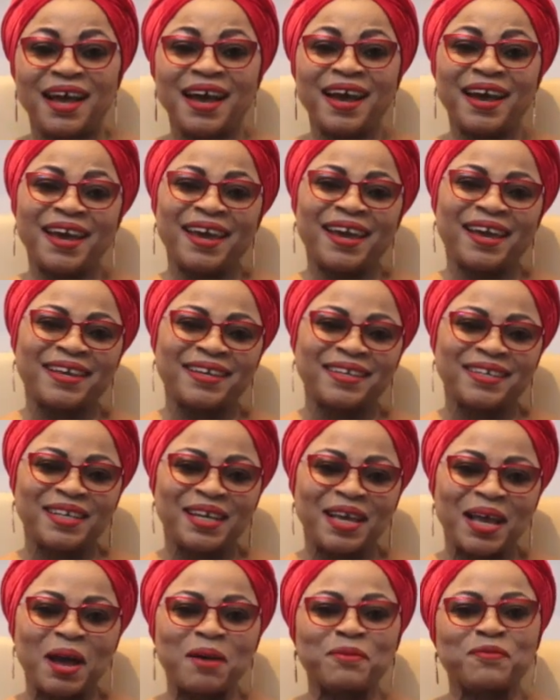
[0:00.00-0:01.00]
Hi,
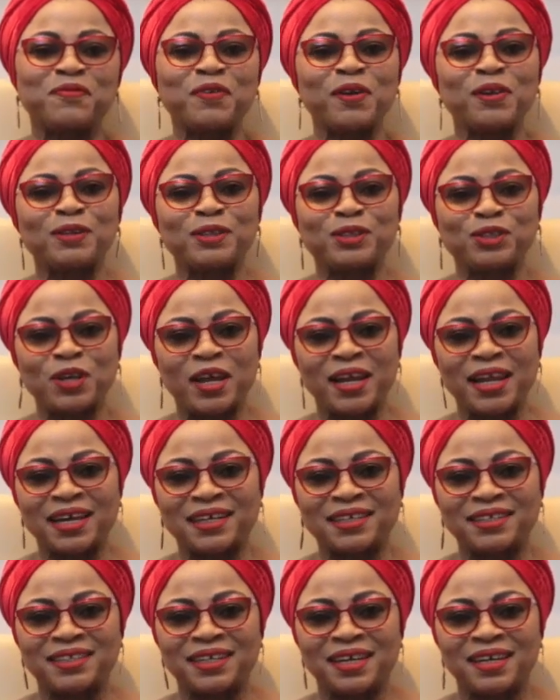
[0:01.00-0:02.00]
I'm following Nsho
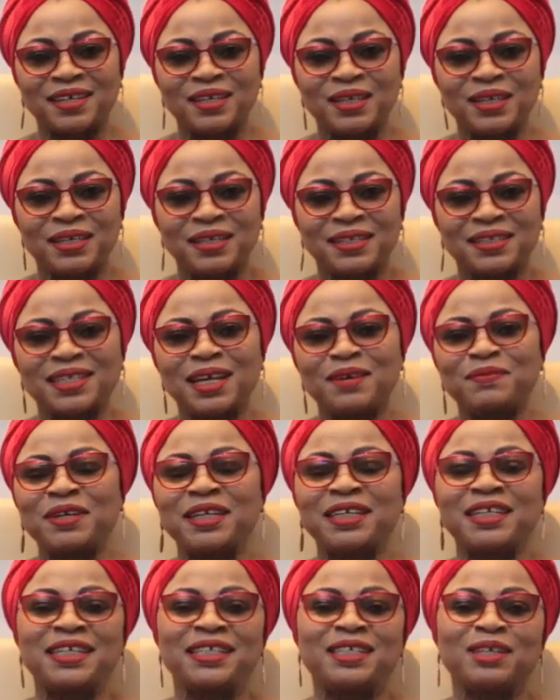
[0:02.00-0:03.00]
Kija,
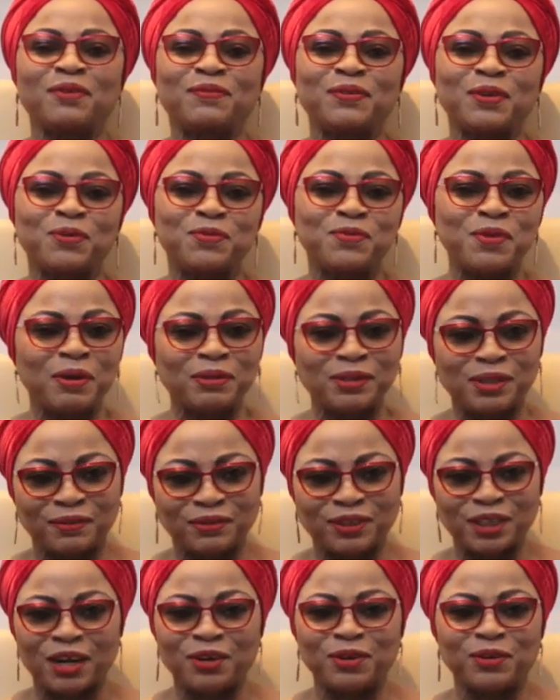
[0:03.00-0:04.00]
servant leader of the Rose
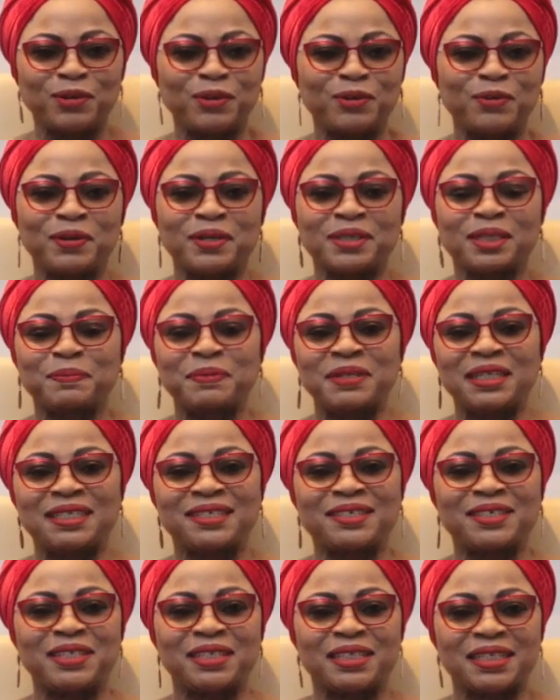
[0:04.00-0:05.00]
of Sharon Glorious
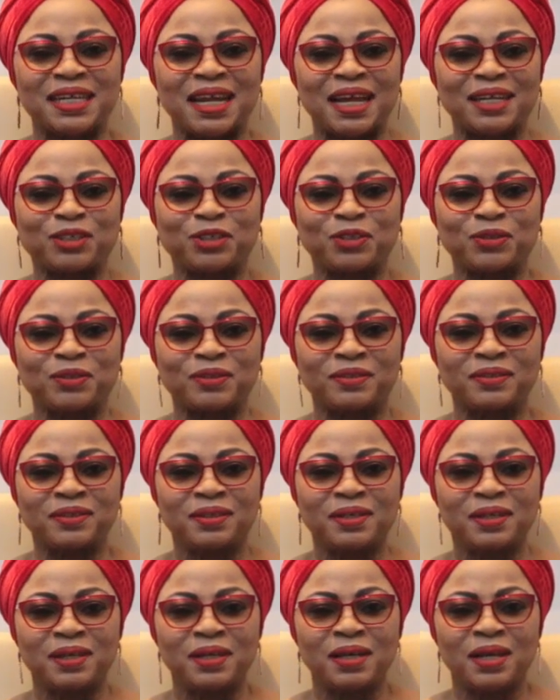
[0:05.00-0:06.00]
Ministry International.
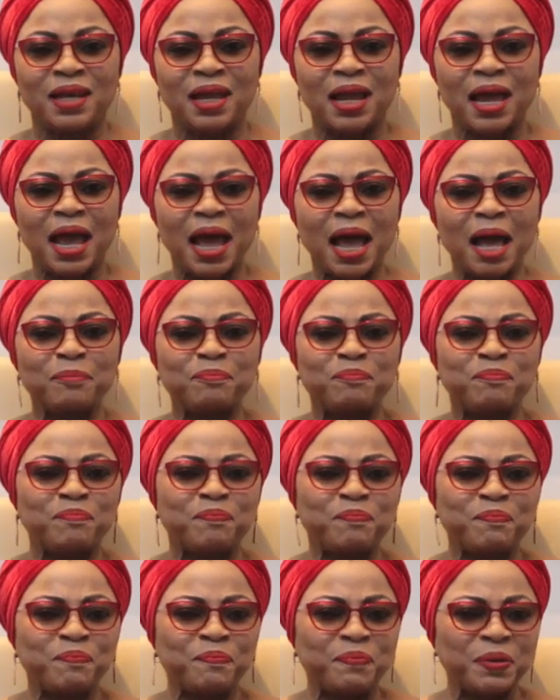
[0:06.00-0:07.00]
I'm
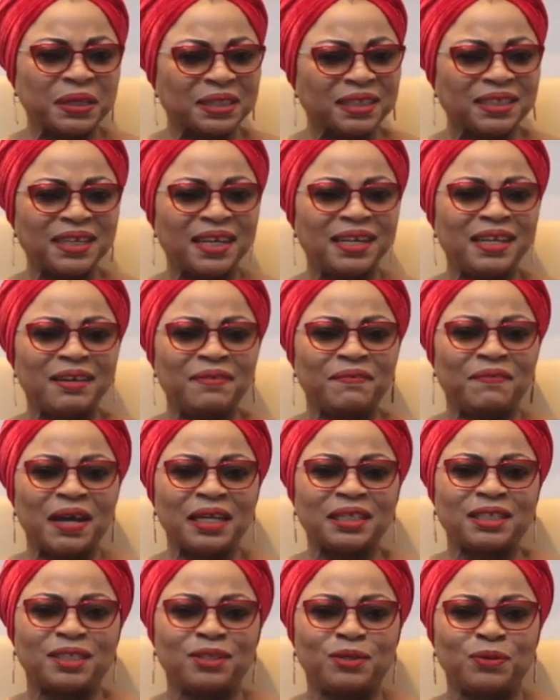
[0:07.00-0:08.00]
personally
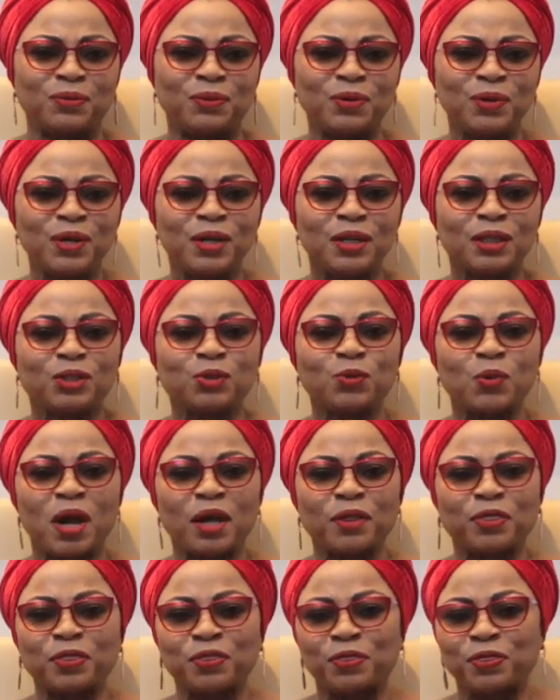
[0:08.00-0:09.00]
inviting you to
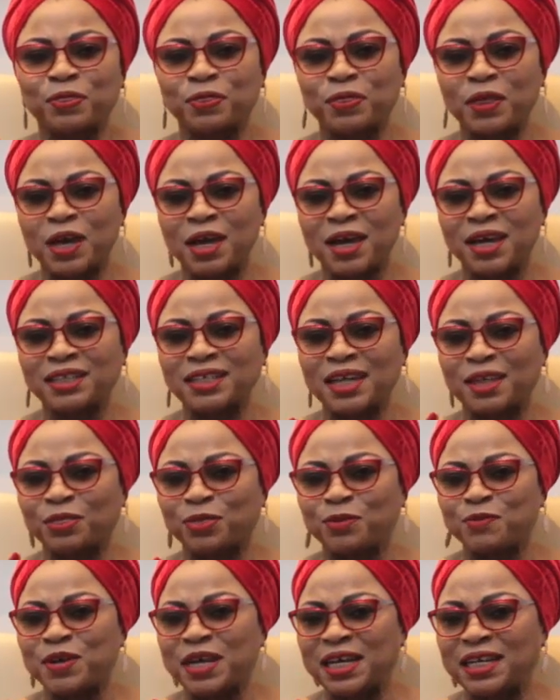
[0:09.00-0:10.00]
our third
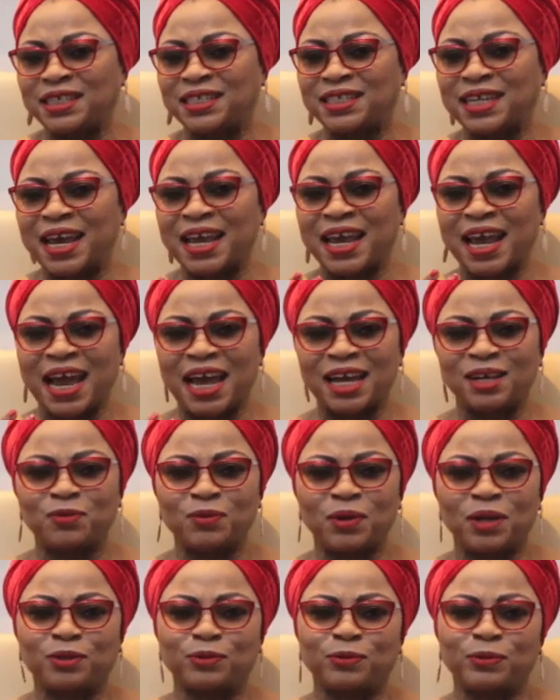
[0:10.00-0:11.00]
three-day
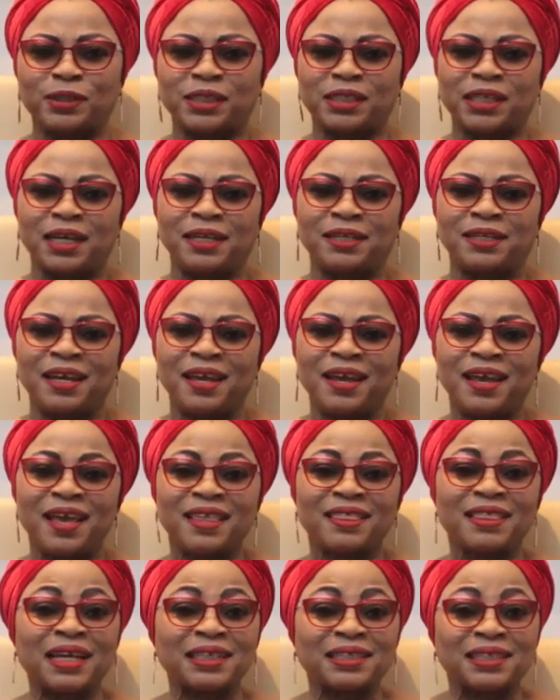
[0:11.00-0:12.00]
annual crusade
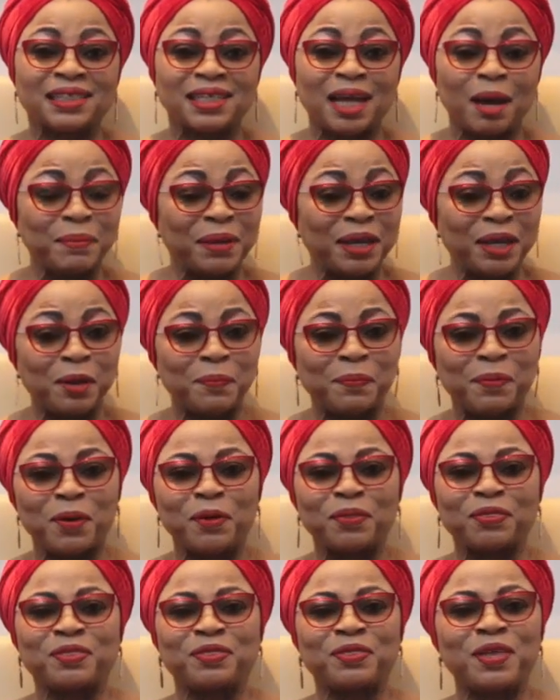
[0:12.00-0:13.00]
that's coming up
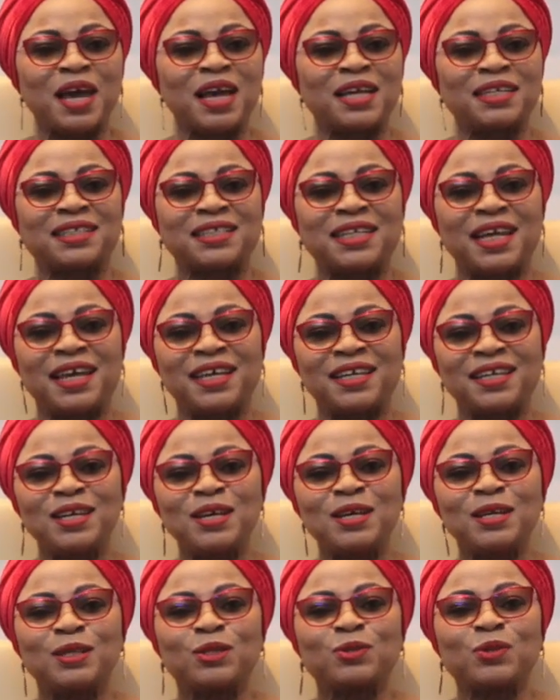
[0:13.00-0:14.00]
on Thursday,
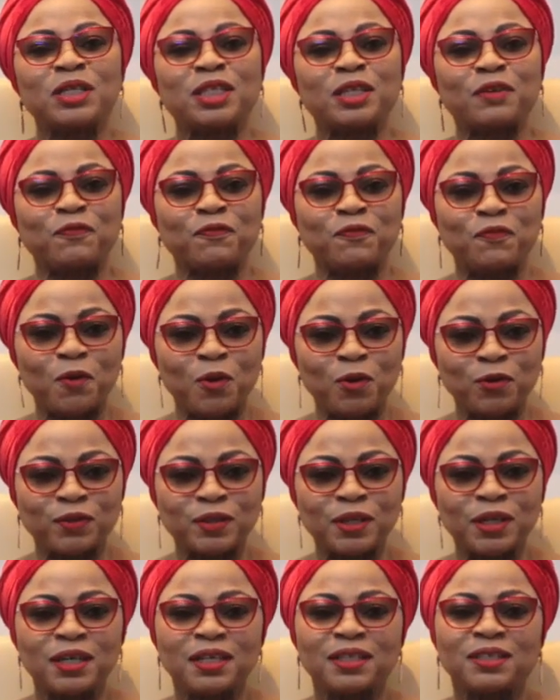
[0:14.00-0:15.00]

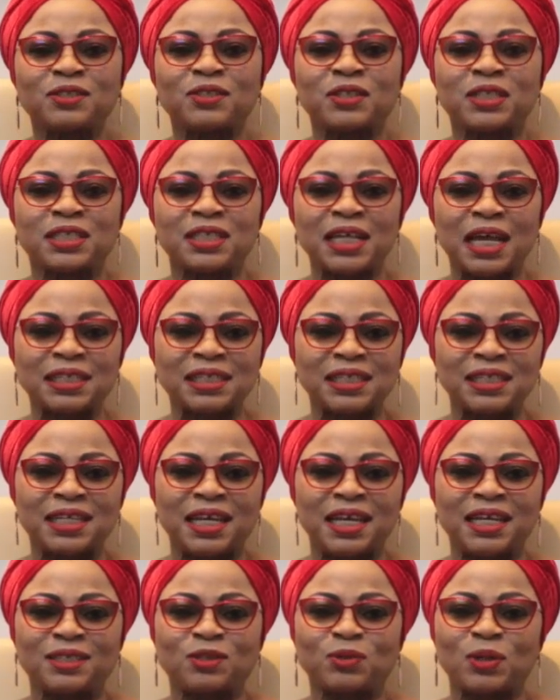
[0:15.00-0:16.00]
24th to
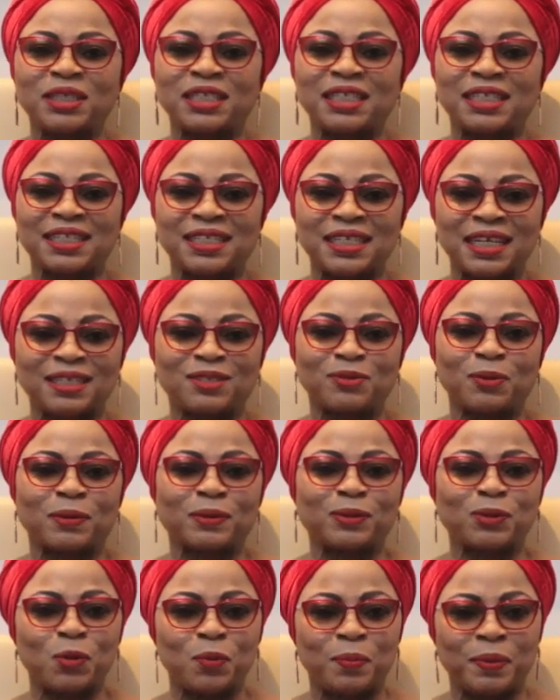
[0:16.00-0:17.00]
Saturday, 26th
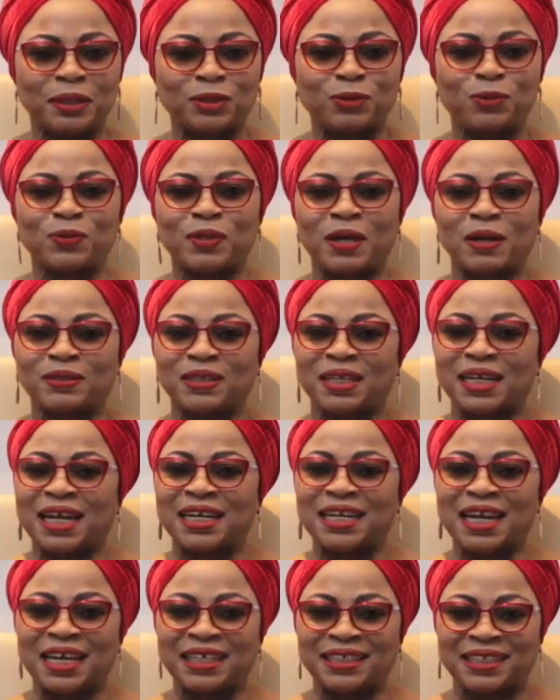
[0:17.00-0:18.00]
October
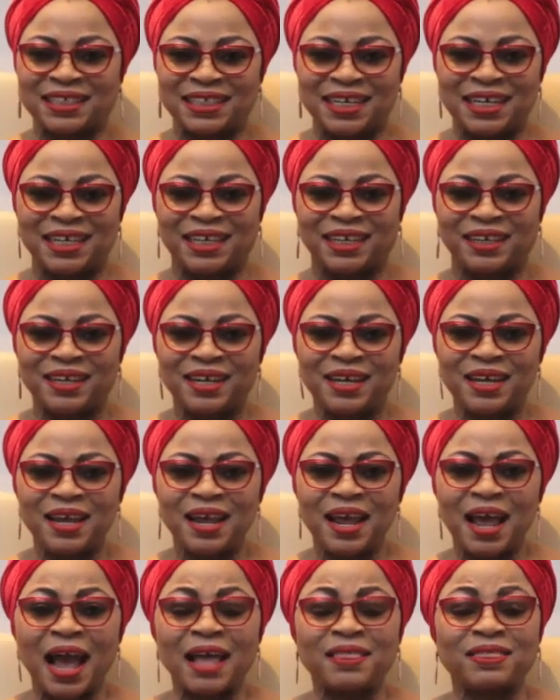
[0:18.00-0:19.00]
2019
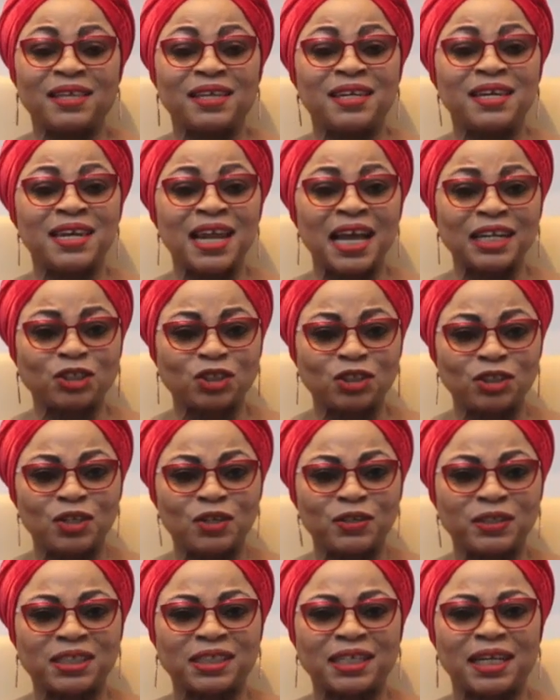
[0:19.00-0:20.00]
at the
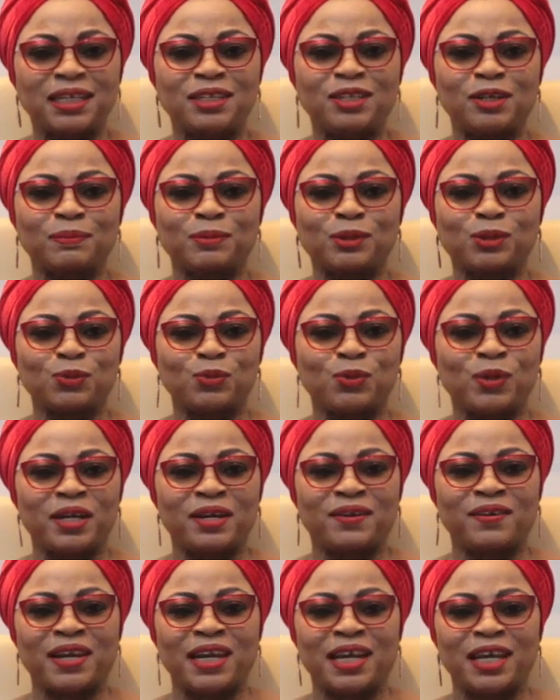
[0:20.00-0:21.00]
National Stadium
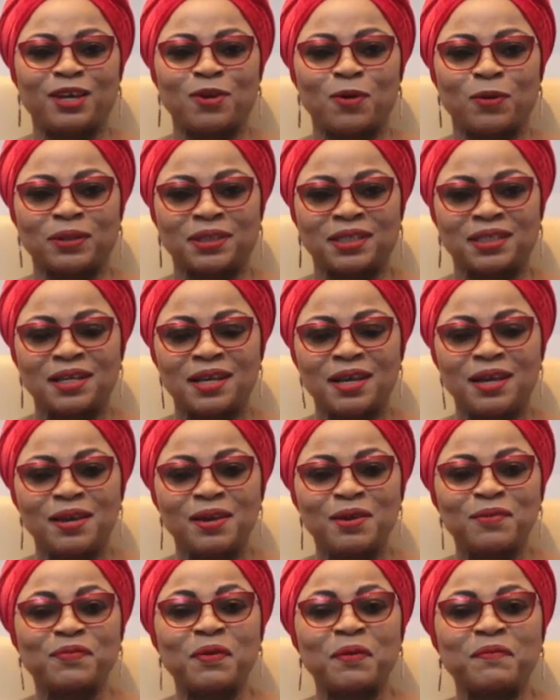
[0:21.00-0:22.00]
Surulere, Lagos
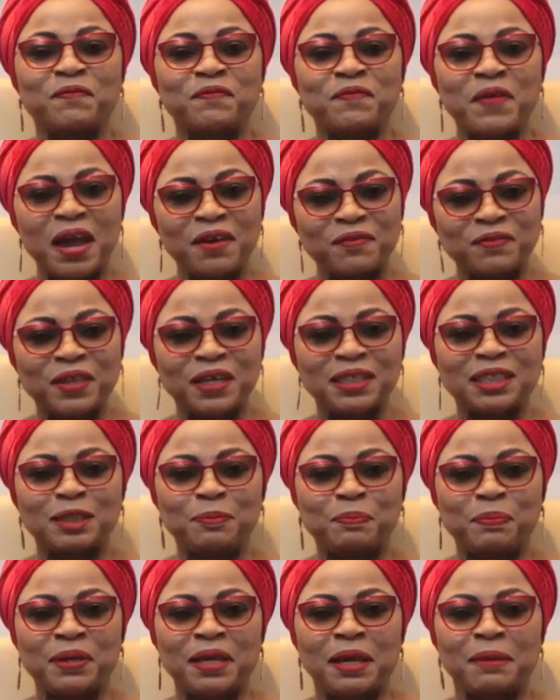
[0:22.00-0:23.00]
from
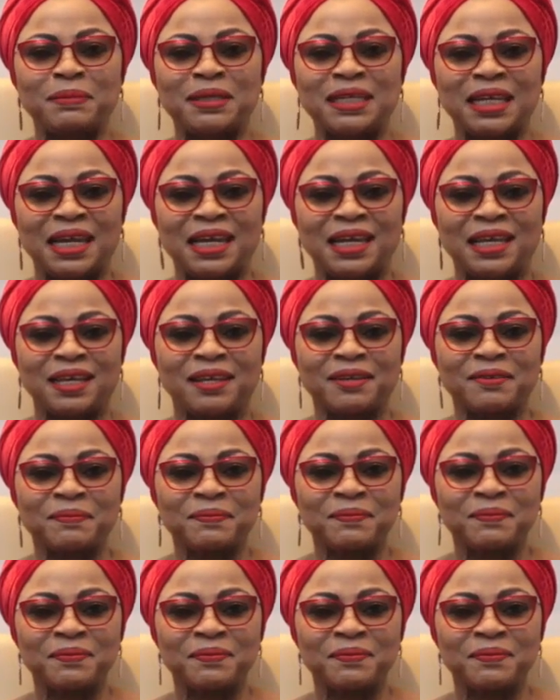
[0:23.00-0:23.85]
5.30 p.m. daily.